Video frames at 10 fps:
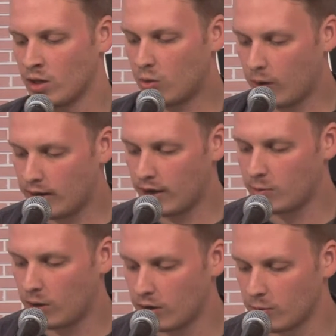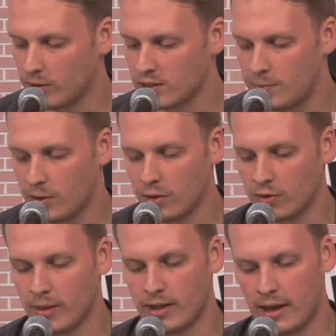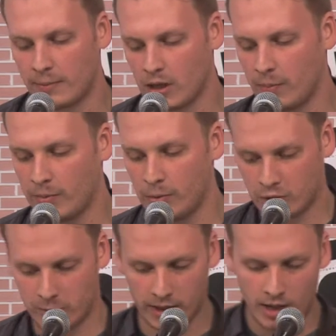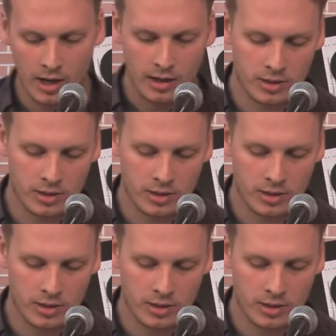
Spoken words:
Quinine water once spilled over my laptop in Bushwick,